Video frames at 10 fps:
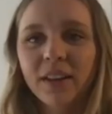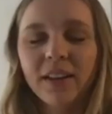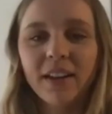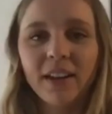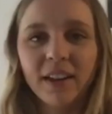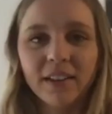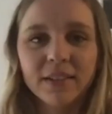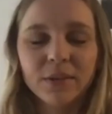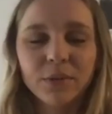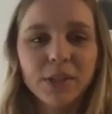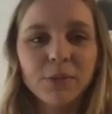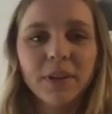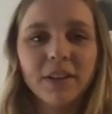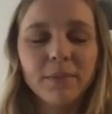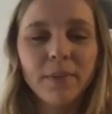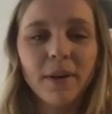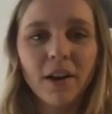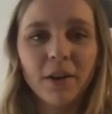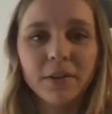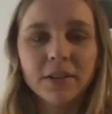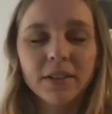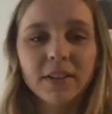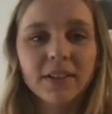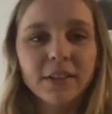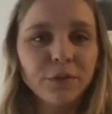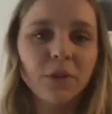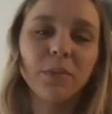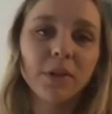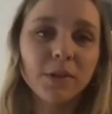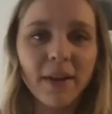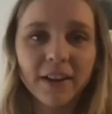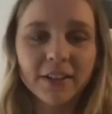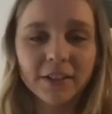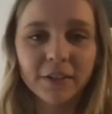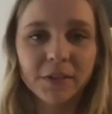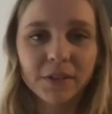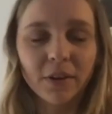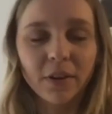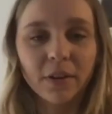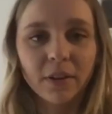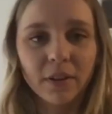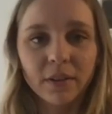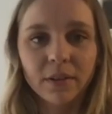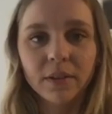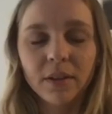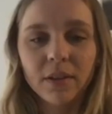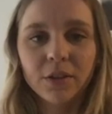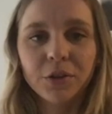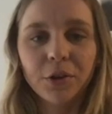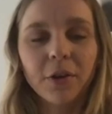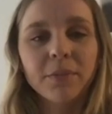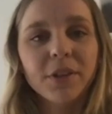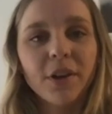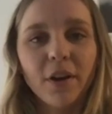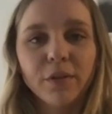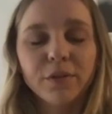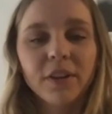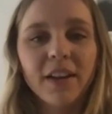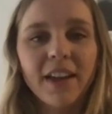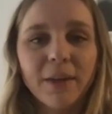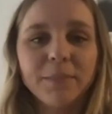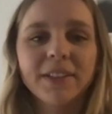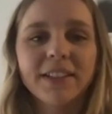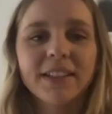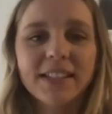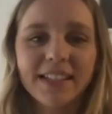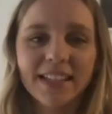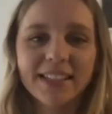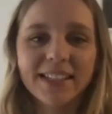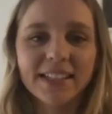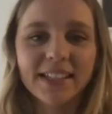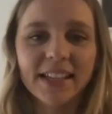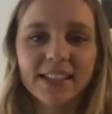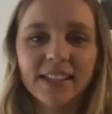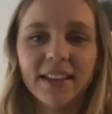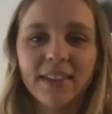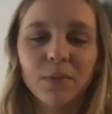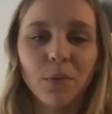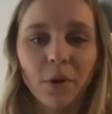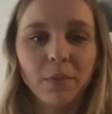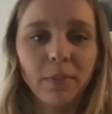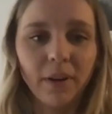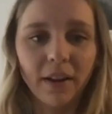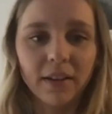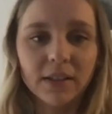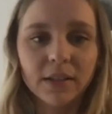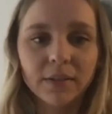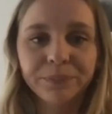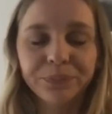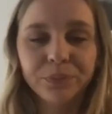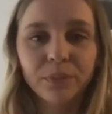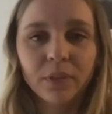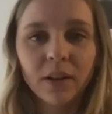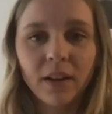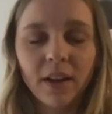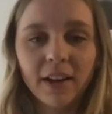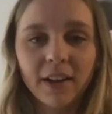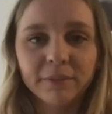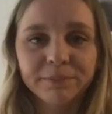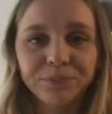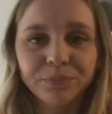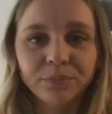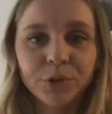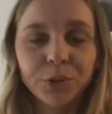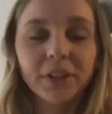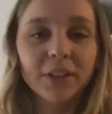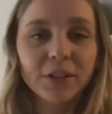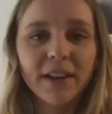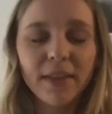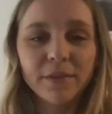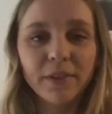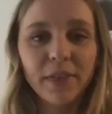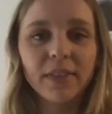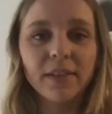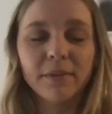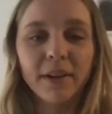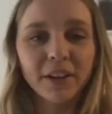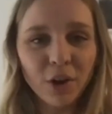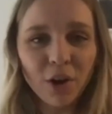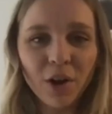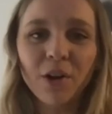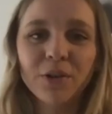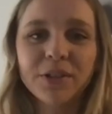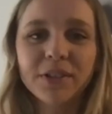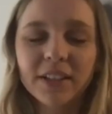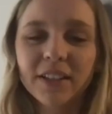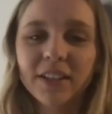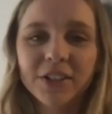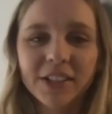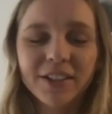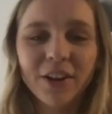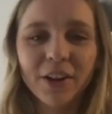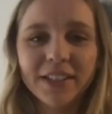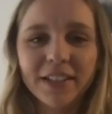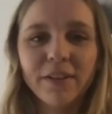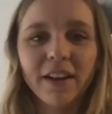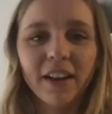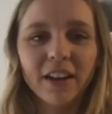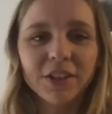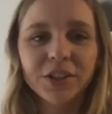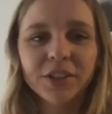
And we speak about different perspectives on the terms of happiness and success at the workplace. I'm doing it together with my co-host. She's called Eva Resch,